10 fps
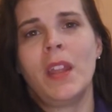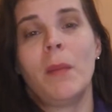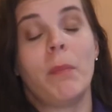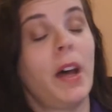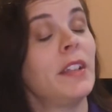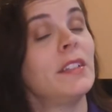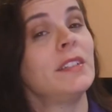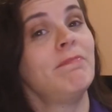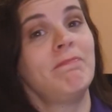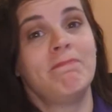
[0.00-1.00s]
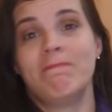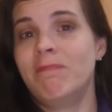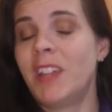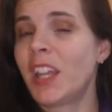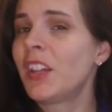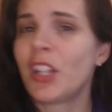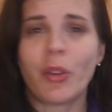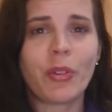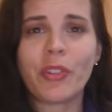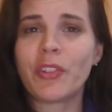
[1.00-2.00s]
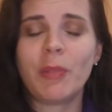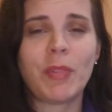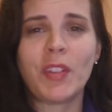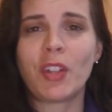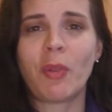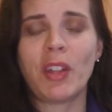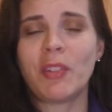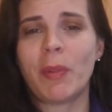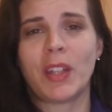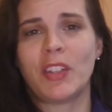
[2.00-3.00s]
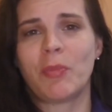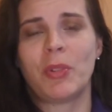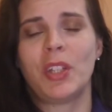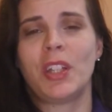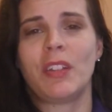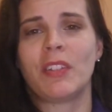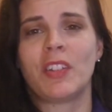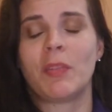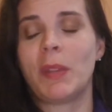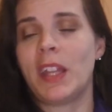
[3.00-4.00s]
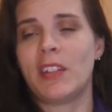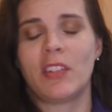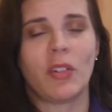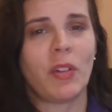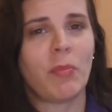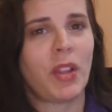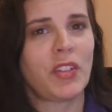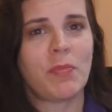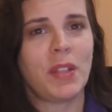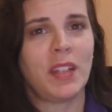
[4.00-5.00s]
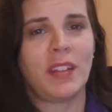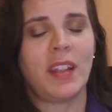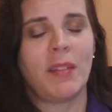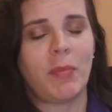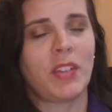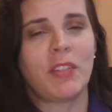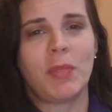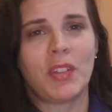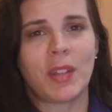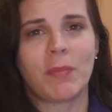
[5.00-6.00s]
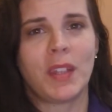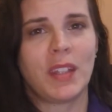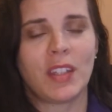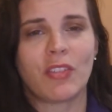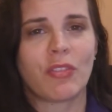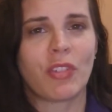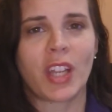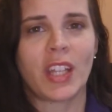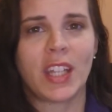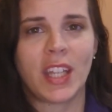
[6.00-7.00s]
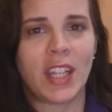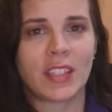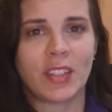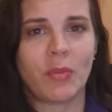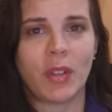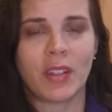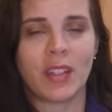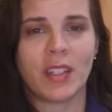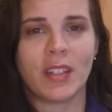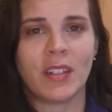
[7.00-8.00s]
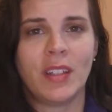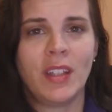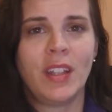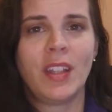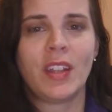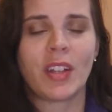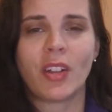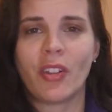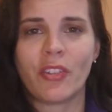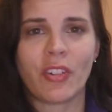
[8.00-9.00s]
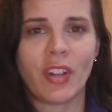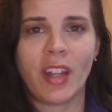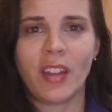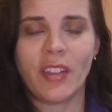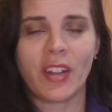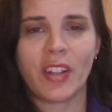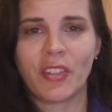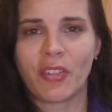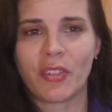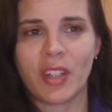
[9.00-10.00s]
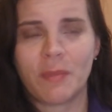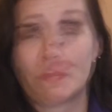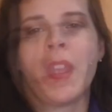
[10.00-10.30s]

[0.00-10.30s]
But none of the locals seemed to think twice about this particular display, so it must have been something that is directly connected with their culture and their history.